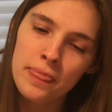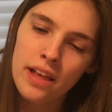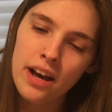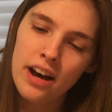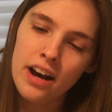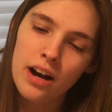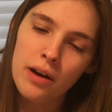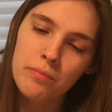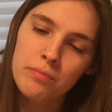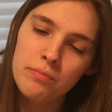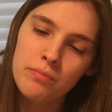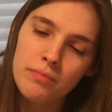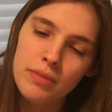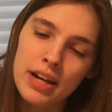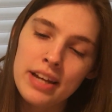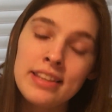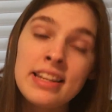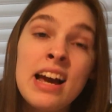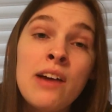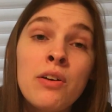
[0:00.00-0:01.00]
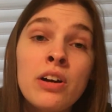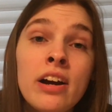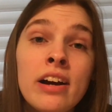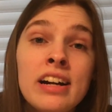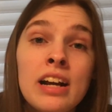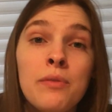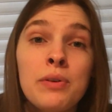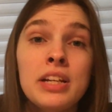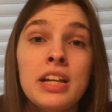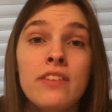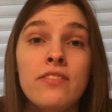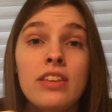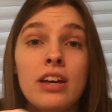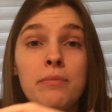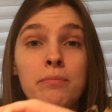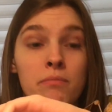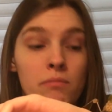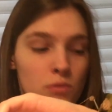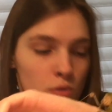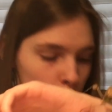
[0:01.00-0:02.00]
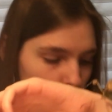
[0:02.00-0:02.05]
In that regard, I would give them,